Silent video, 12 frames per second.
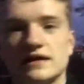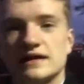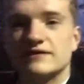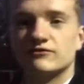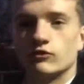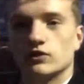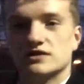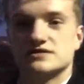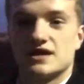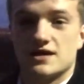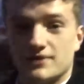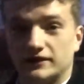In other
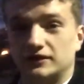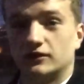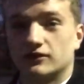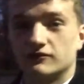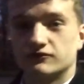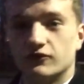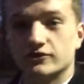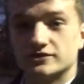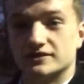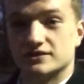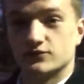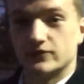words, I'm actually looking forward
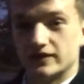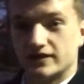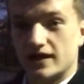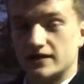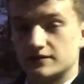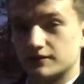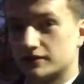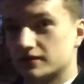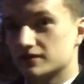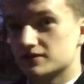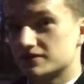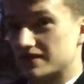to this weekend
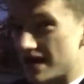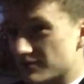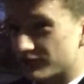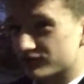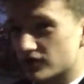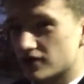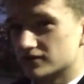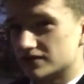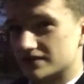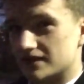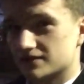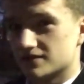because Game of
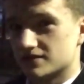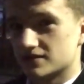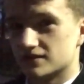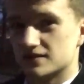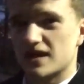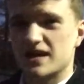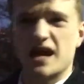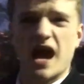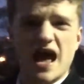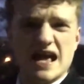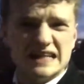Thrones starts on Sunday.